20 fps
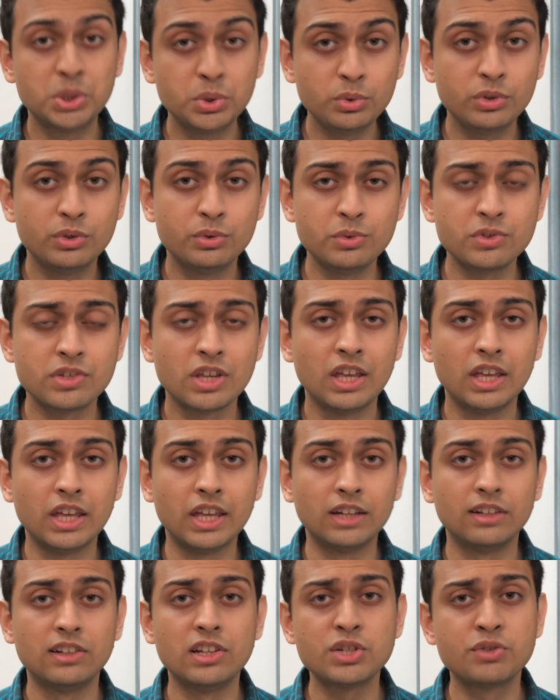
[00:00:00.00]
to use
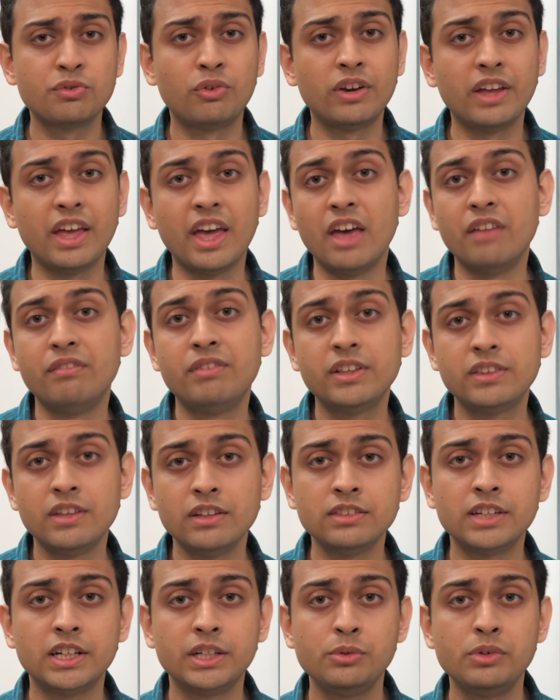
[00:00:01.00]
English for
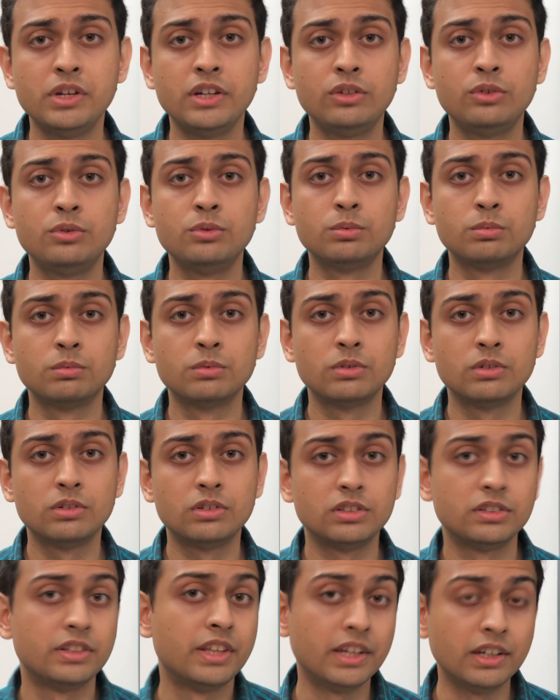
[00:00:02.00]
everything that you need to
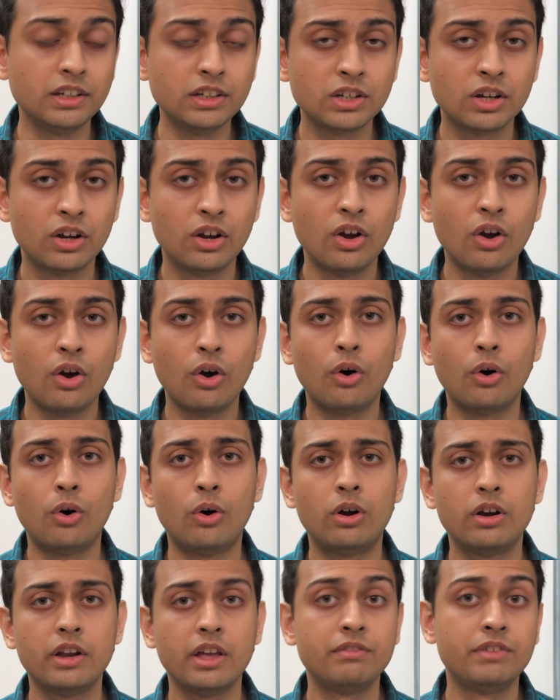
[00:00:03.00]
think
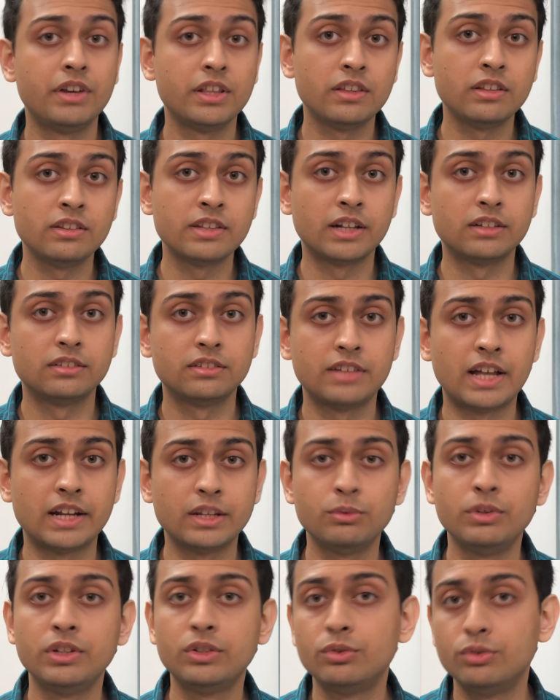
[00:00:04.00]
or everything that
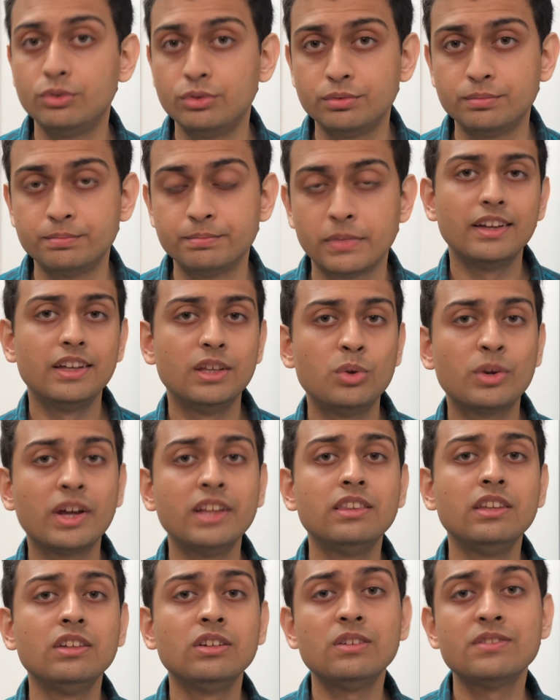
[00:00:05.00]
you need to do. You
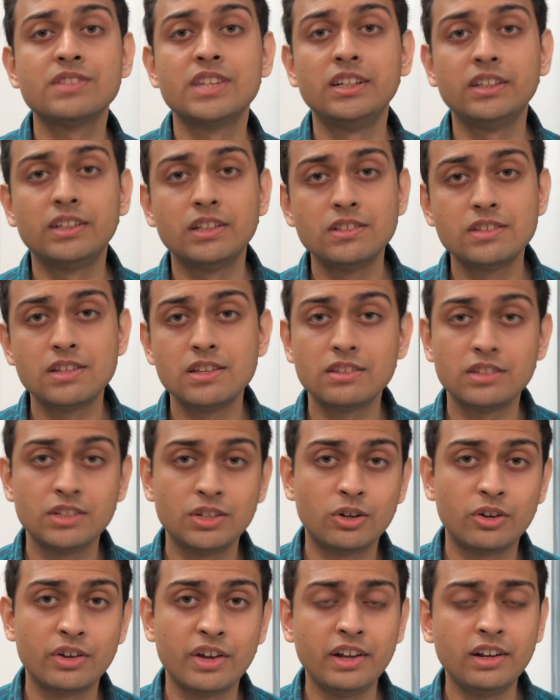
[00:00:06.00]
can think of sentences in
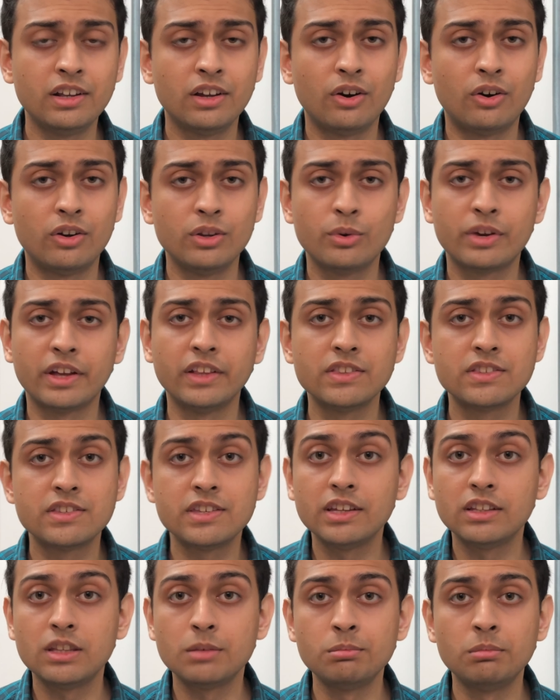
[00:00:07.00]
your head or you can
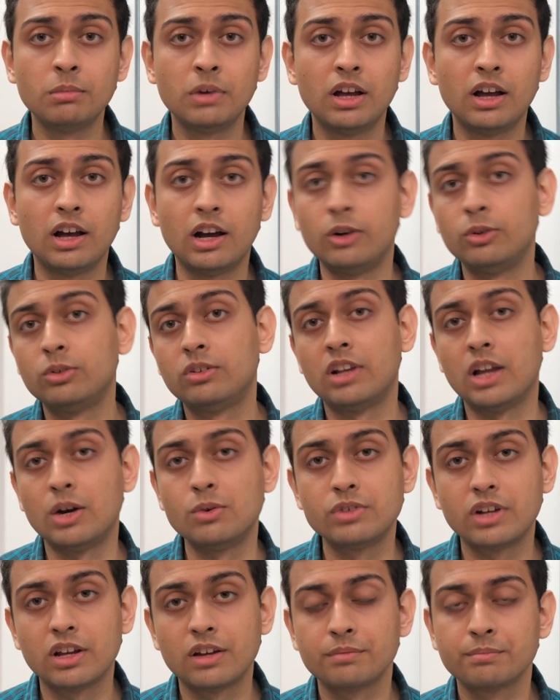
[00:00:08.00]
say them out
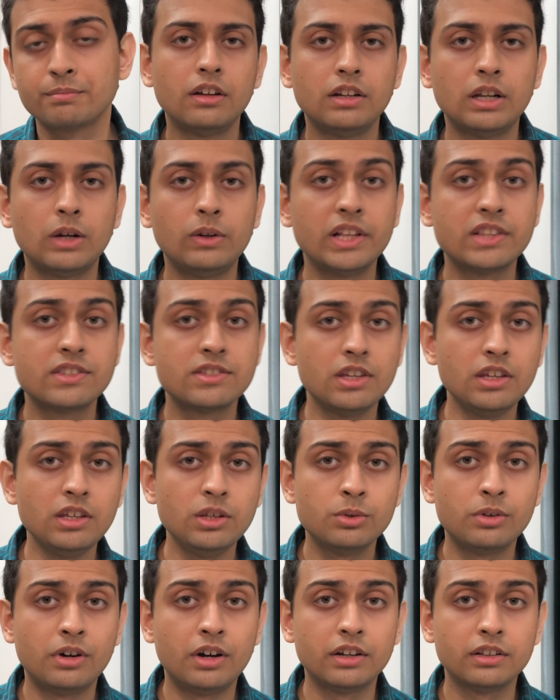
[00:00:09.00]
loud. Now let's say
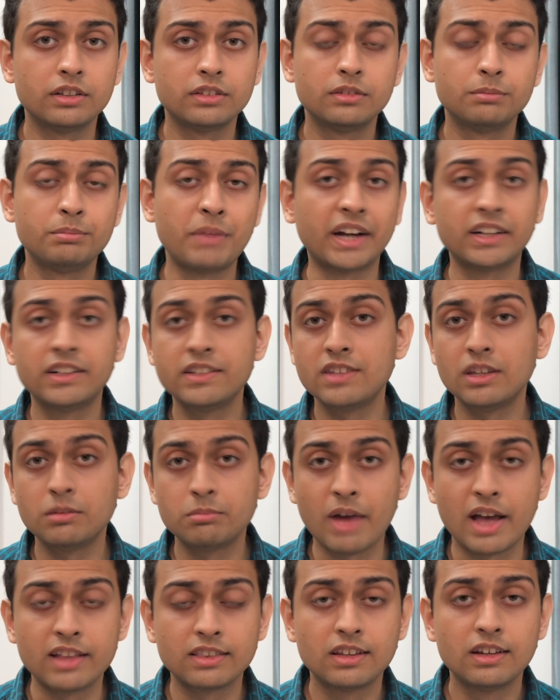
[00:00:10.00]
you are practicing
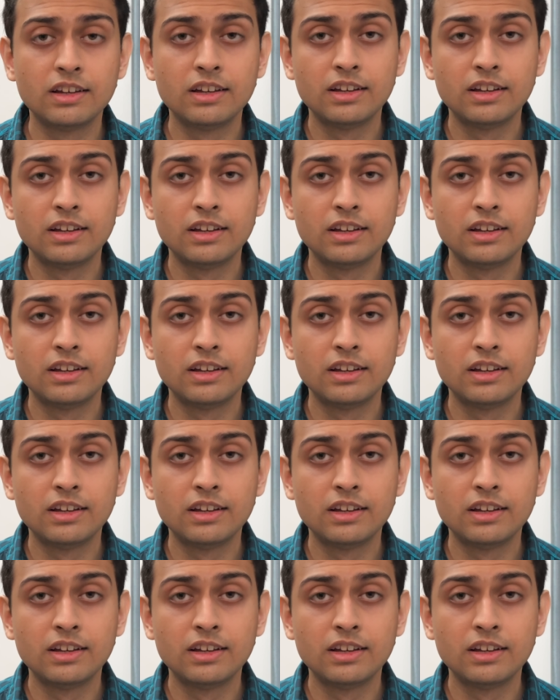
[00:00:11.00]
math.